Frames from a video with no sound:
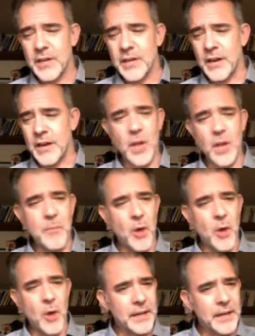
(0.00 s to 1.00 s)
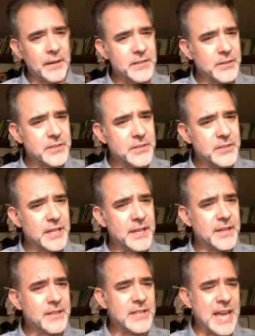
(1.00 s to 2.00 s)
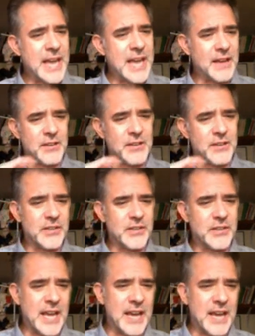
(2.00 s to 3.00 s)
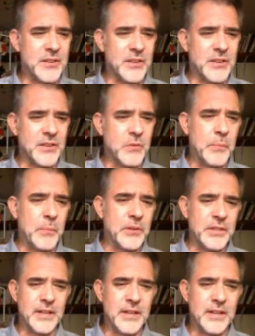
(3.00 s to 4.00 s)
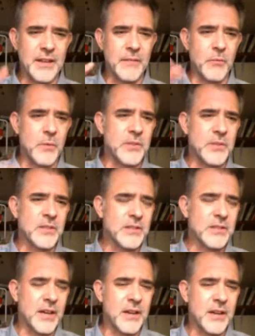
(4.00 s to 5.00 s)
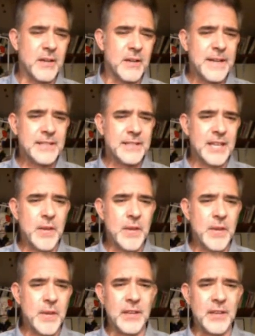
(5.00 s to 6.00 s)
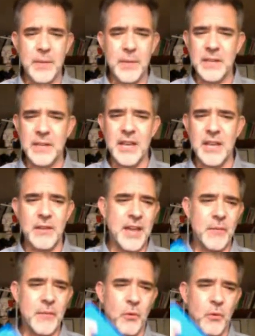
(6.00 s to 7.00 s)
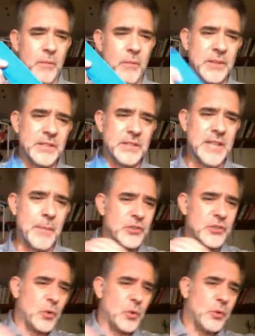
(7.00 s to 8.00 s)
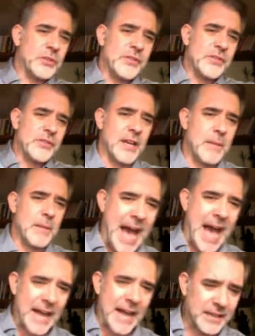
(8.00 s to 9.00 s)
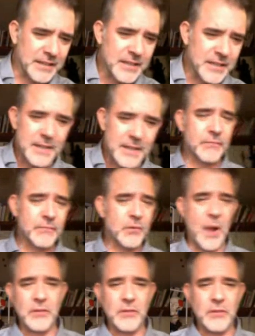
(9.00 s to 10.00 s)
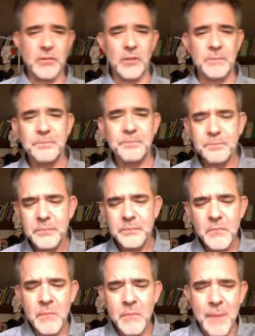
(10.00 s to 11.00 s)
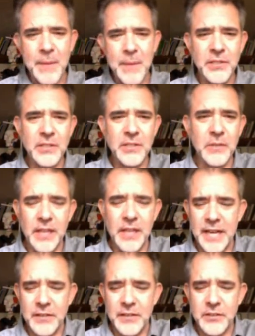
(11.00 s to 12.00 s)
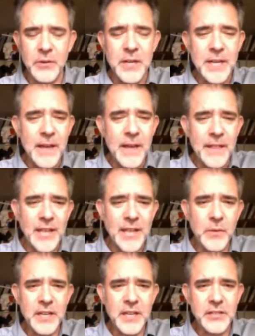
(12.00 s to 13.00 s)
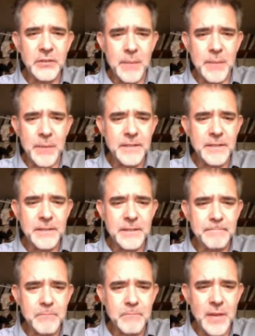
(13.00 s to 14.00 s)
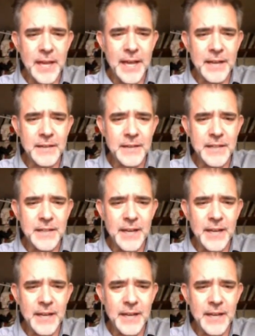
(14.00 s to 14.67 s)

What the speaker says: volleyball players, those the sand, the two-person, the women's team we had in the Olympics, they wore a bunch of tape on their shoulders and back, and quite useful. My patients really like it. So that's what kinesio tape is. And